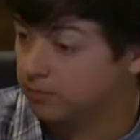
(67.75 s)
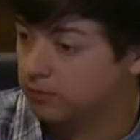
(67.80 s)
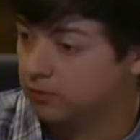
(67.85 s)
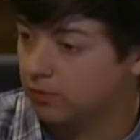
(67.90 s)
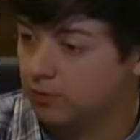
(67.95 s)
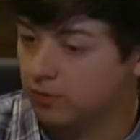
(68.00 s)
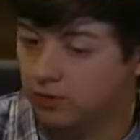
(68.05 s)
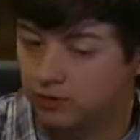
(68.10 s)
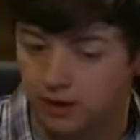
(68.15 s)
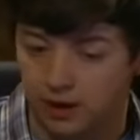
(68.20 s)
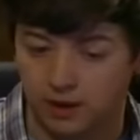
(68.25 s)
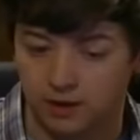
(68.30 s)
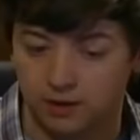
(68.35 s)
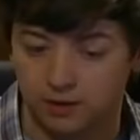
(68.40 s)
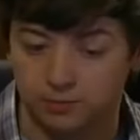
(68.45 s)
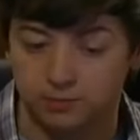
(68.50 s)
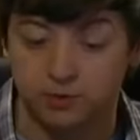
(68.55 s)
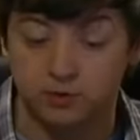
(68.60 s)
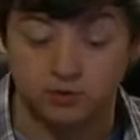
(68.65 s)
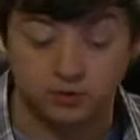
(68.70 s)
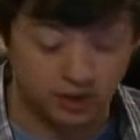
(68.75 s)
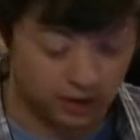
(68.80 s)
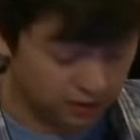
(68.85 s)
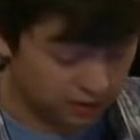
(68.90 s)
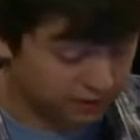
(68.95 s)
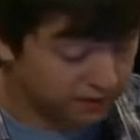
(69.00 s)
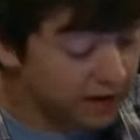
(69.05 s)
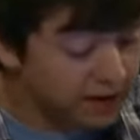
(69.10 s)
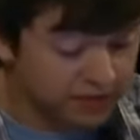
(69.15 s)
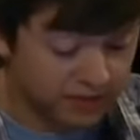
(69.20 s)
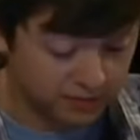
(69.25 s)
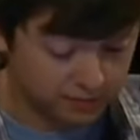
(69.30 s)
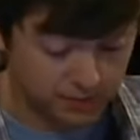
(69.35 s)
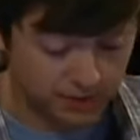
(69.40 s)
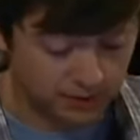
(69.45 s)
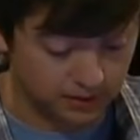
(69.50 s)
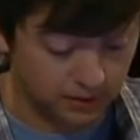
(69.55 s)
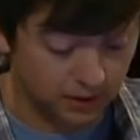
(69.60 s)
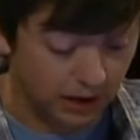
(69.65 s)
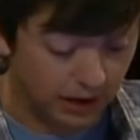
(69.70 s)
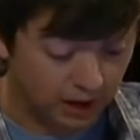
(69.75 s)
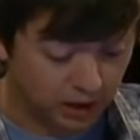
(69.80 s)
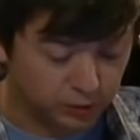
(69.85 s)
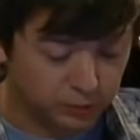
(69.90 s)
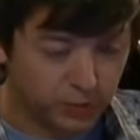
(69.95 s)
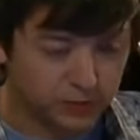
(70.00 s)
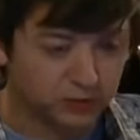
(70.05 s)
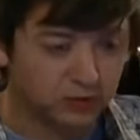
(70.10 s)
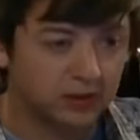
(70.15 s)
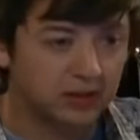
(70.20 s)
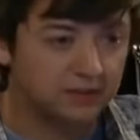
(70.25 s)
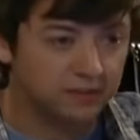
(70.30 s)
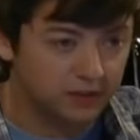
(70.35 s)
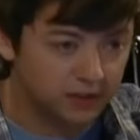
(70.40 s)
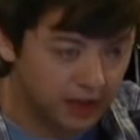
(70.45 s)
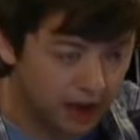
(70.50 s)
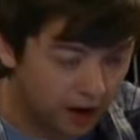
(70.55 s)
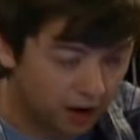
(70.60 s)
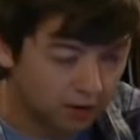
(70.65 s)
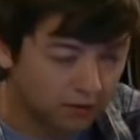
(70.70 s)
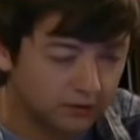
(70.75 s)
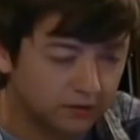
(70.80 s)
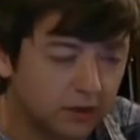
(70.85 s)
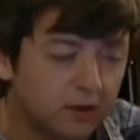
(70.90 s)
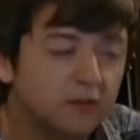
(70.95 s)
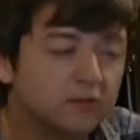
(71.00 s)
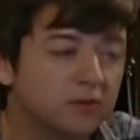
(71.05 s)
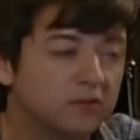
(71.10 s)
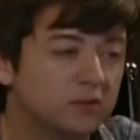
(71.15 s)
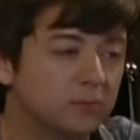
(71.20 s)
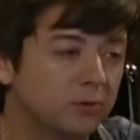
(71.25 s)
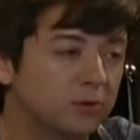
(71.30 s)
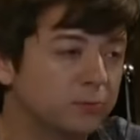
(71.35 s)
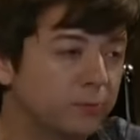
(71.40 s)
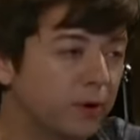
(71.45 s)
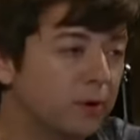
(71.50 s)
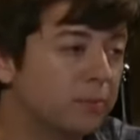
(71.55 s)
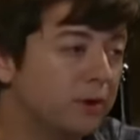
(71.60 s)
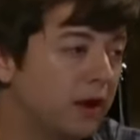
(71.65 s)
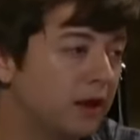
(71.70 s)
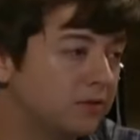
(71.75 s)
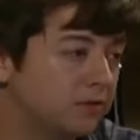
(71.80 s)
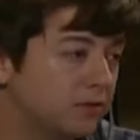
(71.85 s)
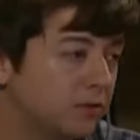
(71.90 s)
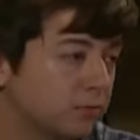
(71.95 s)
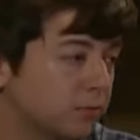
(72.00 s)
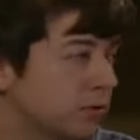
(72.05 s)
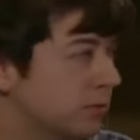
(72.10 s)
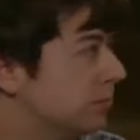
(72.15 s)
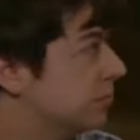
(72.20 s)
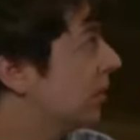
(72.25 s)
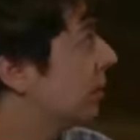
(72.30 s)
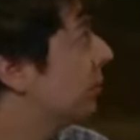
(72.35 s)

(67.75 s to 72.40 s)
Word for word: Stone Cold, I appreciate your faith in me, especially given the air of cynicism which permeates the room.